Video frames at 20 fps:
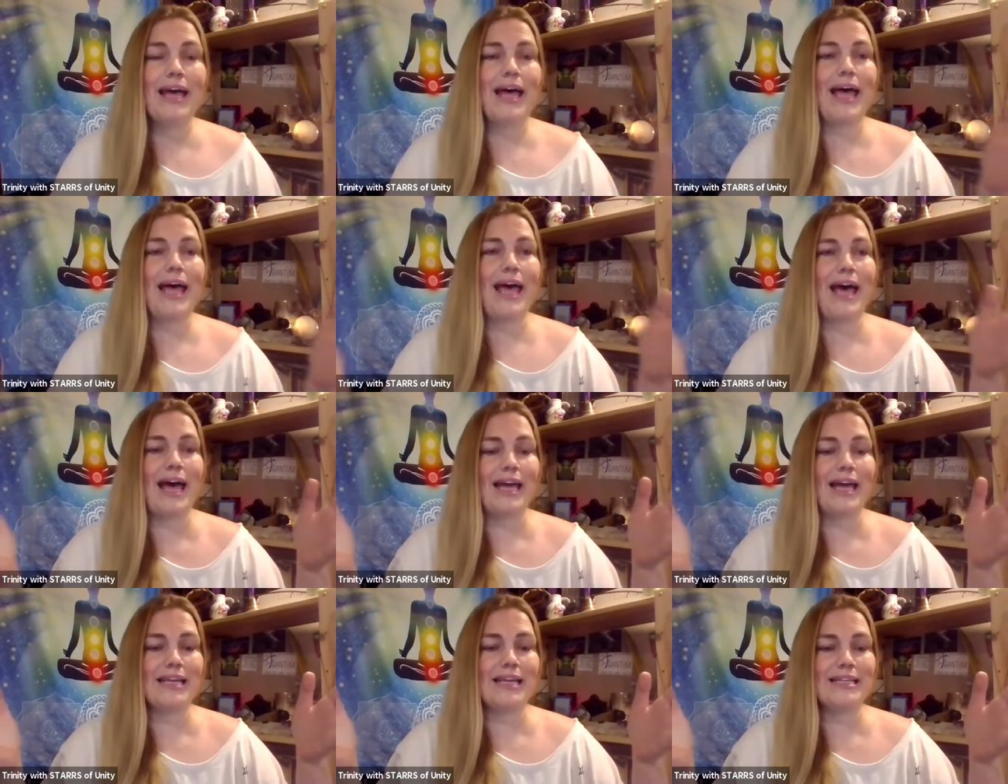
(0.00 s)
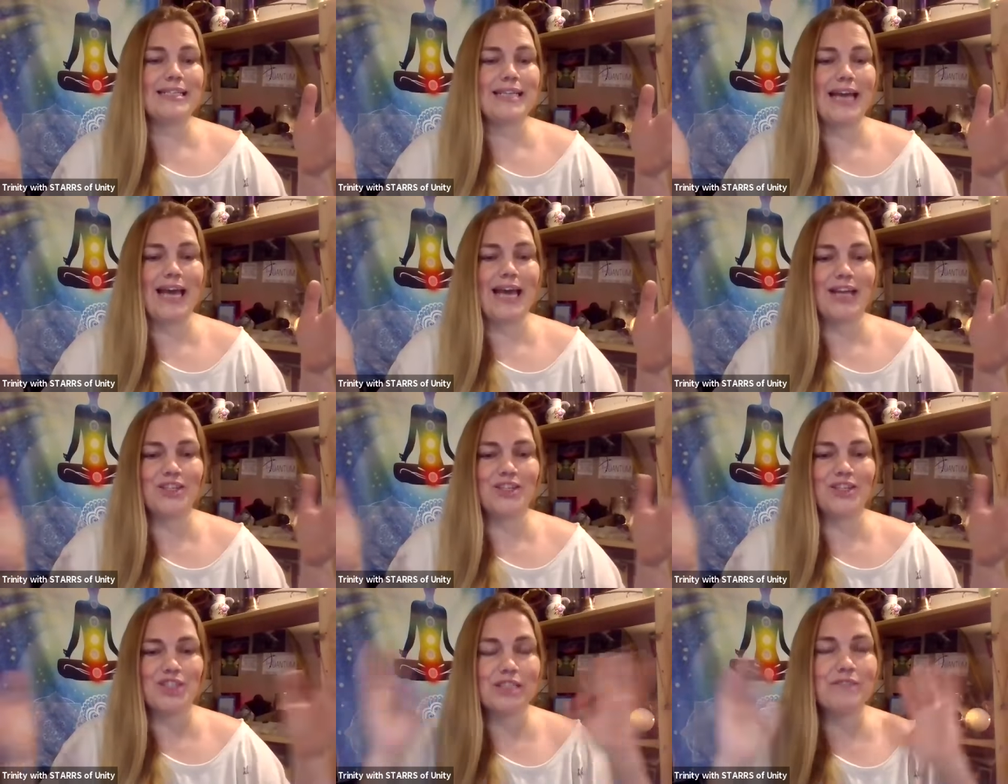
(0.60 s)
and
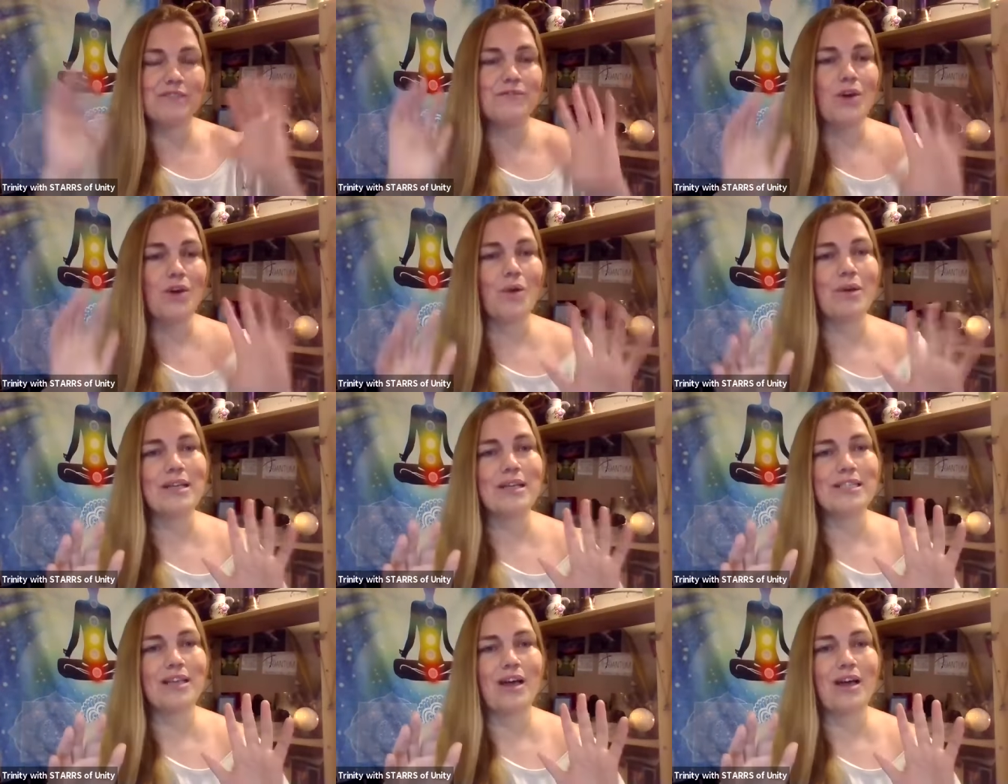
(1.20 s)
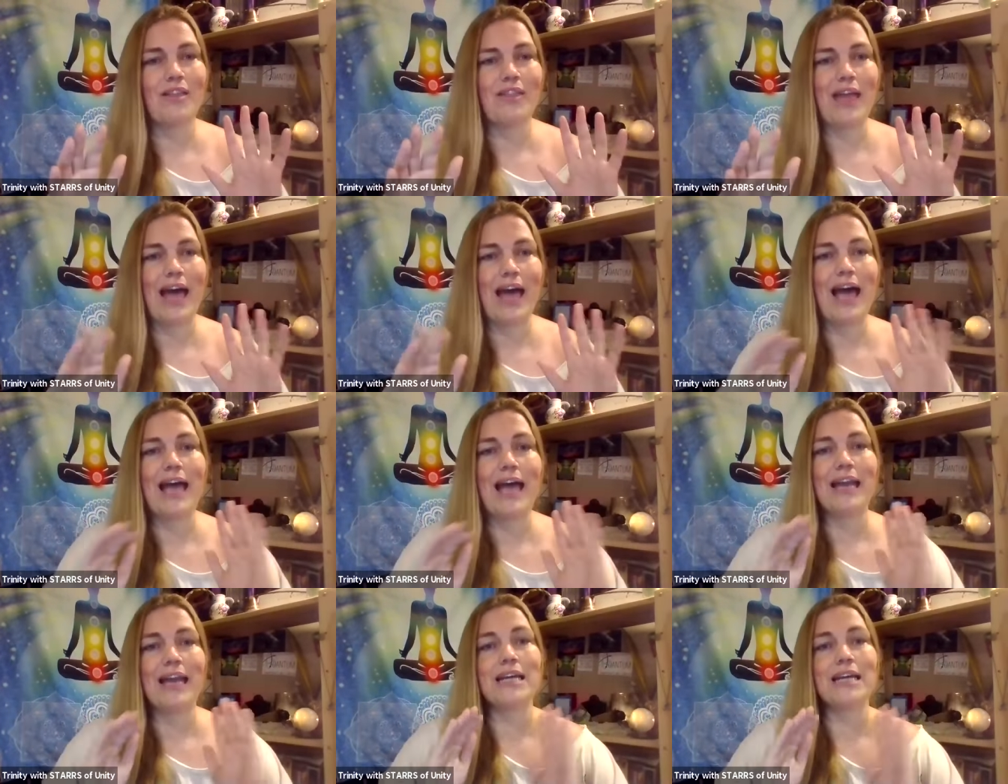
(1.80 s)
just focus on
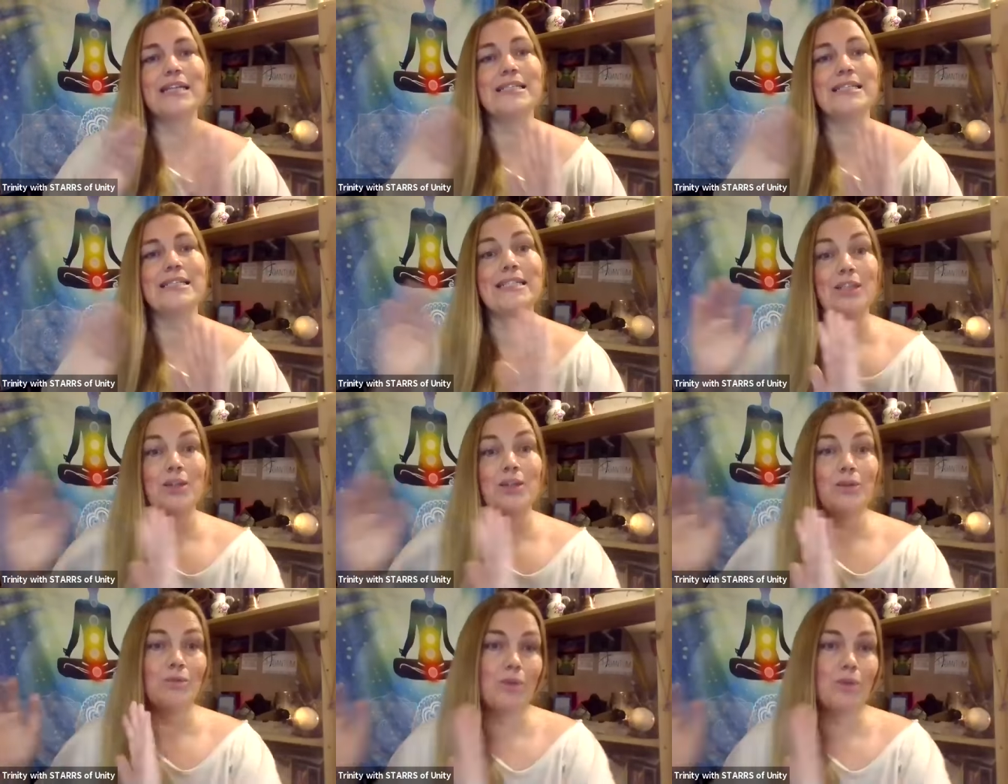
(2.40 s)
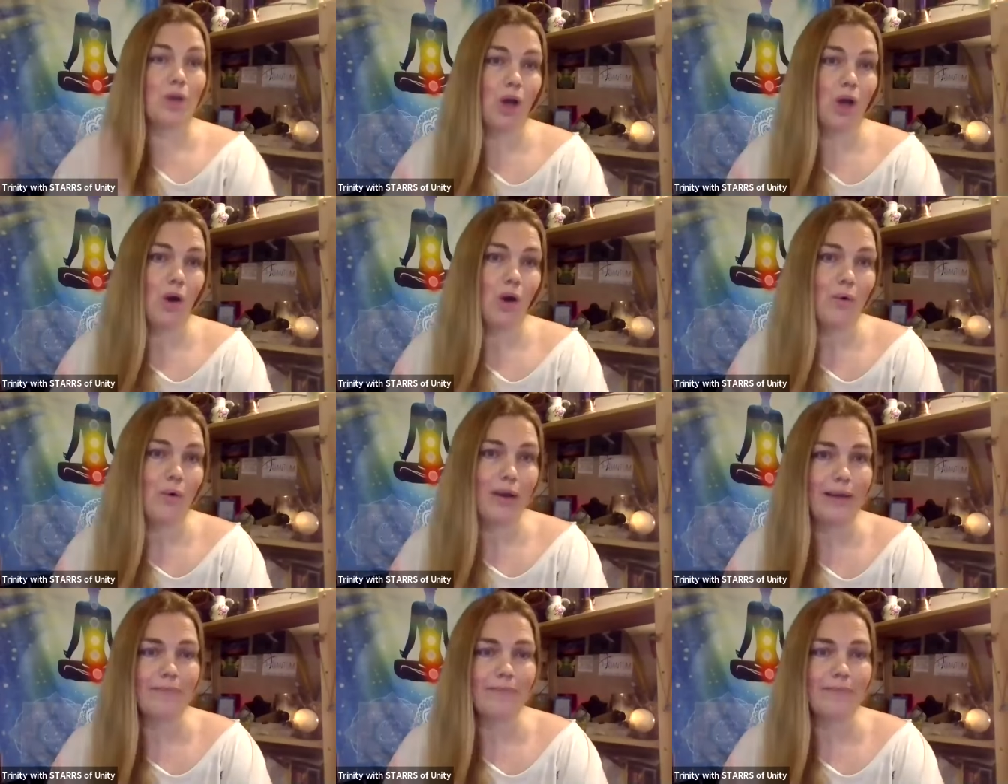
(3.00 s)
that and continue
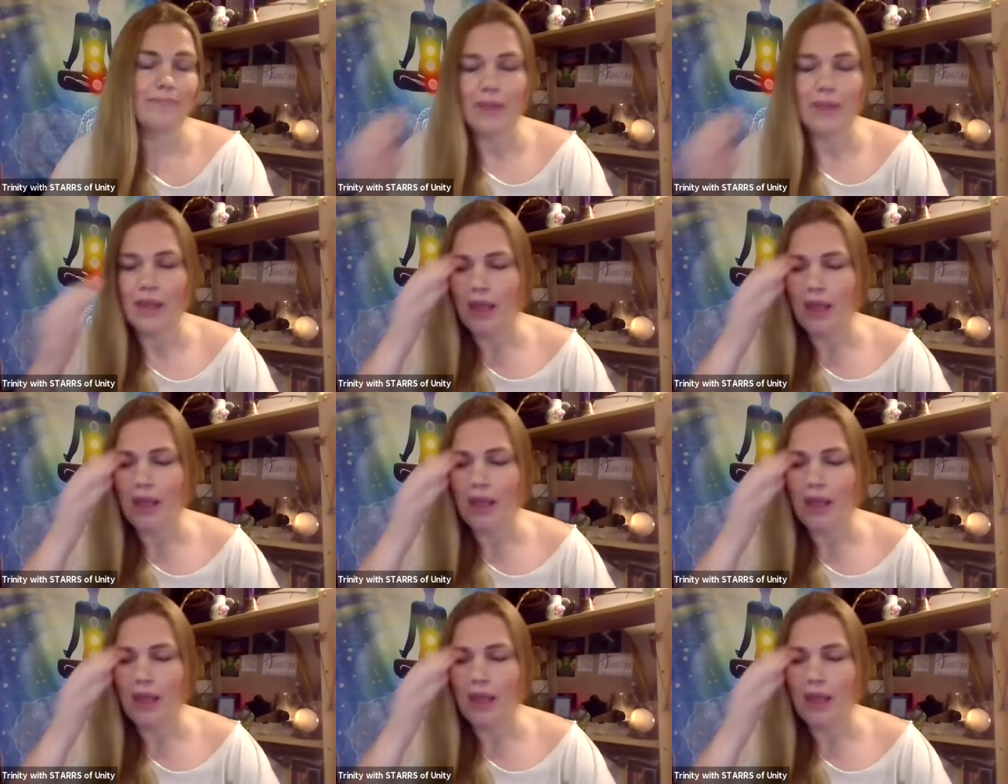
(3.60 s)
going.